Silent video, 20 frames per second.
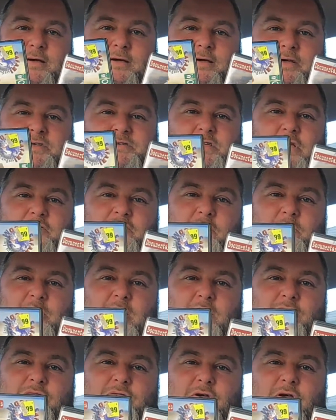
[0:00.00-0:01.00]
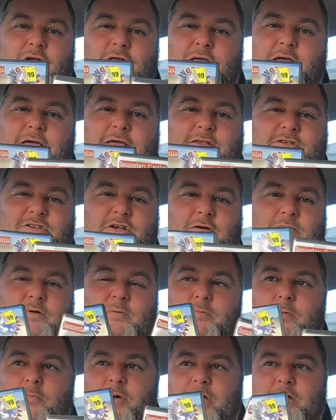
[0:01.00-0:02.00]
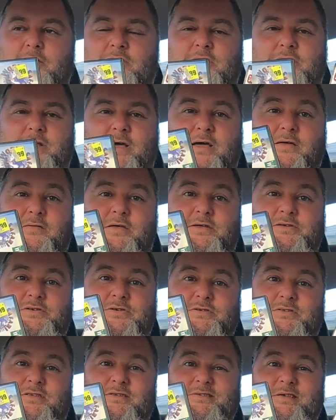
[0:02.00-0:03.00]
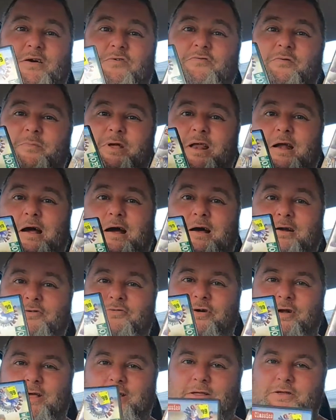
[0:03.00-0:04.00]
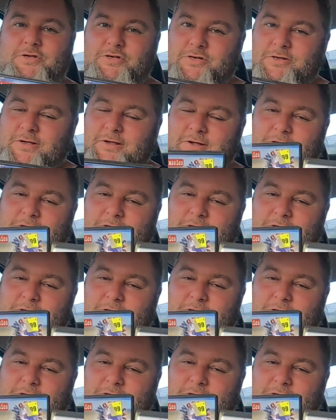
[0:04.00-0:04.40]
These go for about 30 each. I remember back in the day these used to sell for about 100 each,